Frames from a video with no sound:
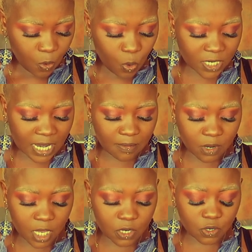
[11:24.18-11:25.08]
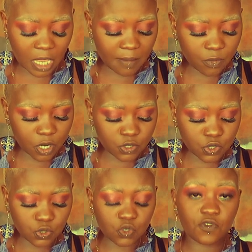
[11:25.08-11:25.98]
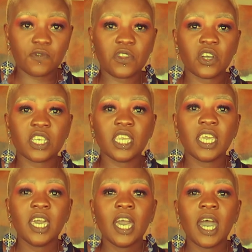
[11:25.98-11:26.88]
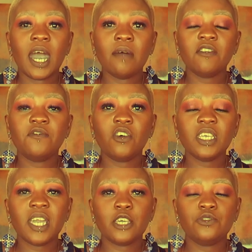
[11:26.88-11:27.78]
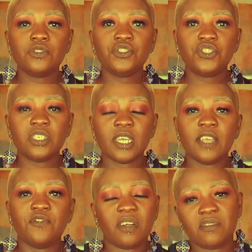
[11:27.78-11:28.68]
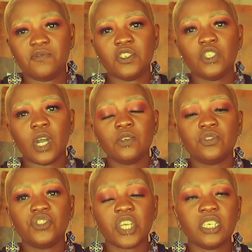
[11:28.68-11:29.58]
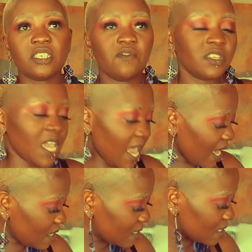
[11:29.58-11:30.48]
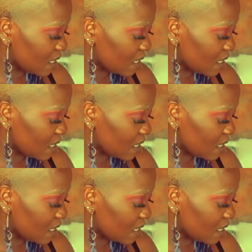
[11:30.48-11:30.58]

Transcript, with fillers: What camera do you use for vlogging? For vlogging, I used to, and for every video, I used to J7X.